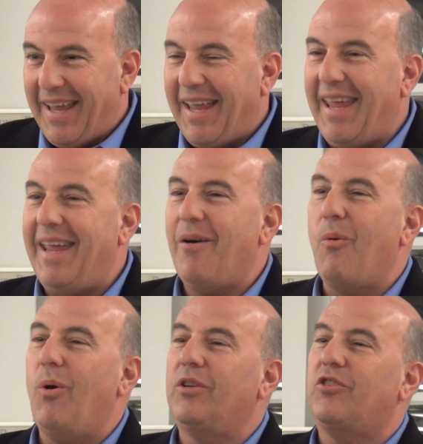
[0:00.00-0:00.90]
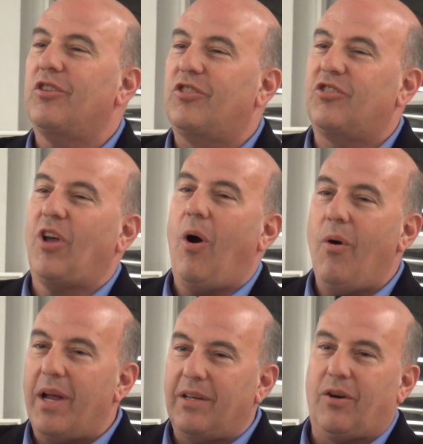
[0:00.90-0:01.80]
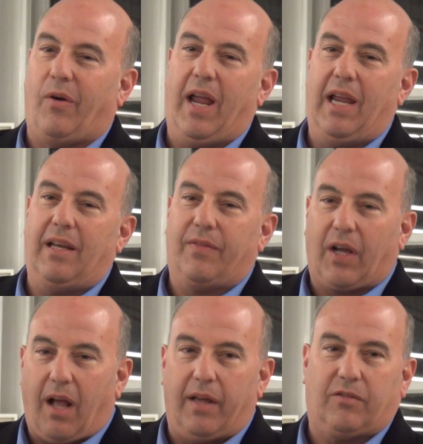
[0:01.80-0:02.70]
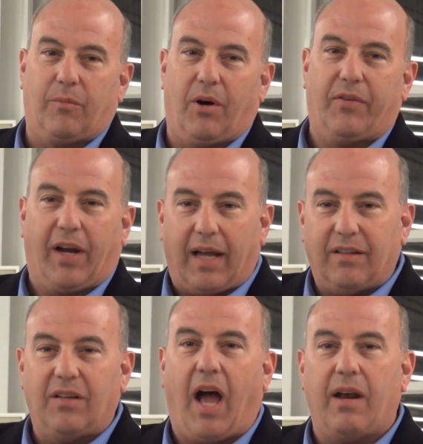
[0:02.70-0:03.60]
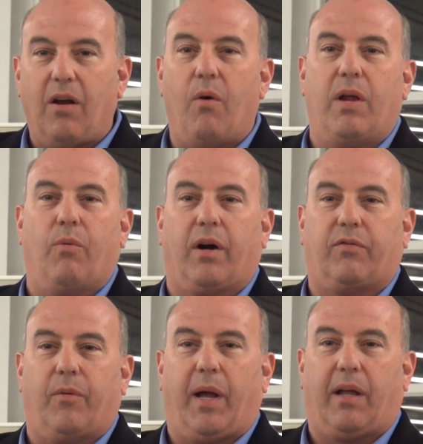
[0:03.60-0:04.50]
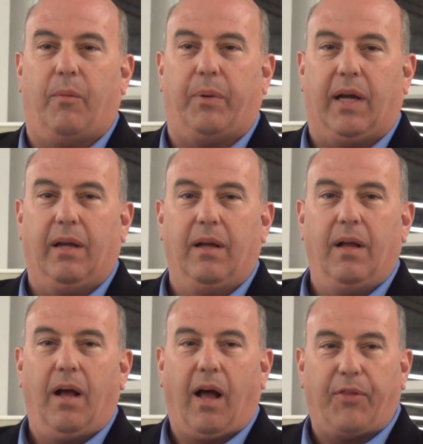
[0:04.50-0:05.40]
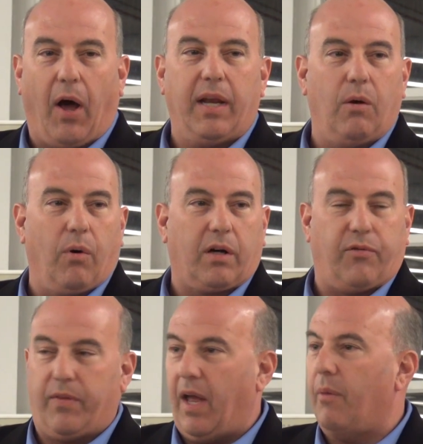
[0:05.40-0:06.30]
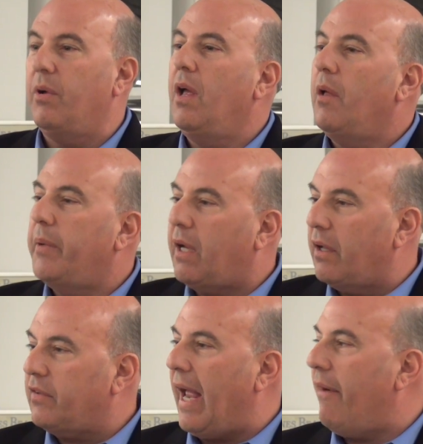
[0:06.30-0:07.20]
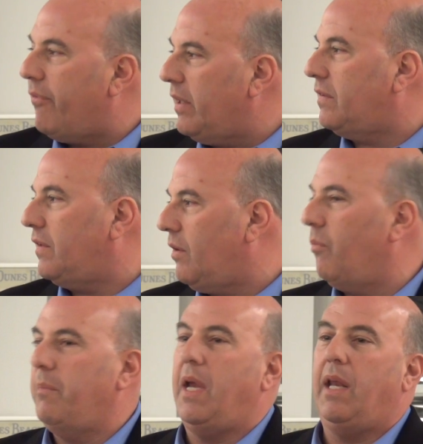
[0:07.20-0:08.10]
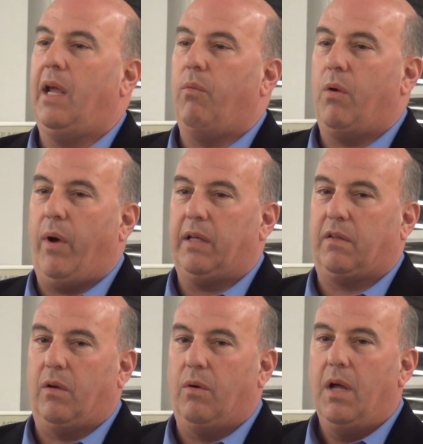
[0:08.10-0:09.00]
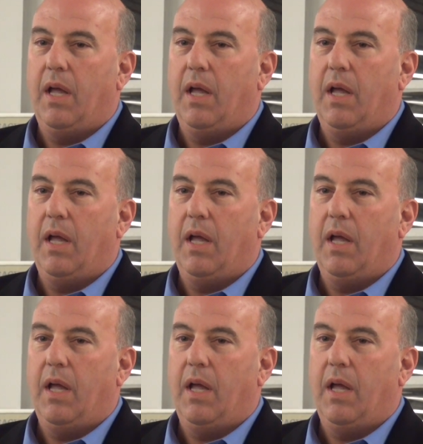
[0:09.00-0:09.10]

He was so ingrained at the customer that I did not know he worked for my company. I thought he worked for them because every single meeting we went to,